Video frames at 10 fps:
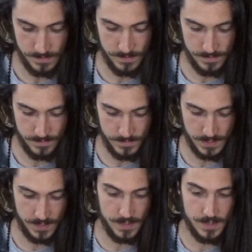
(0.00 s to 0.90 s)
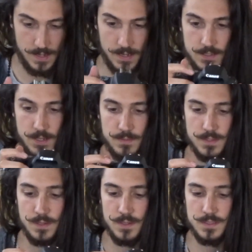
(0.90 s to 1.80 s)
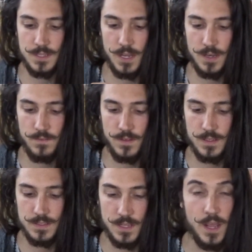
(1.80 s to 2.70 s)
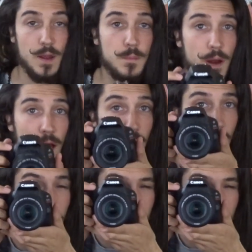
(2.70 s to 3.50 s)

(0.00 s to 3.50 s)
Oh my gosh, I'm so excited for this camera.